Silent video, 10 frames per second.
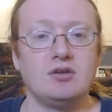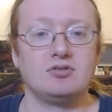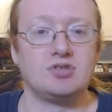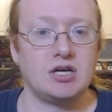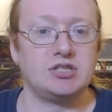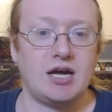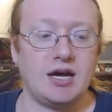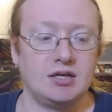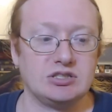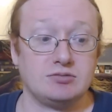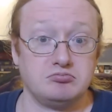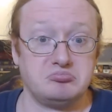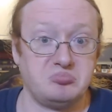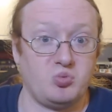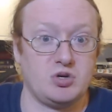such as
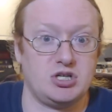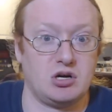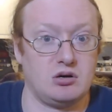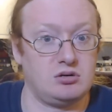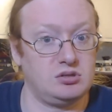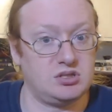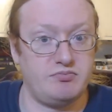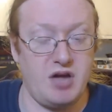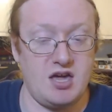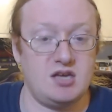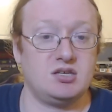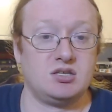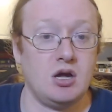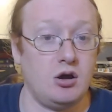returns, base,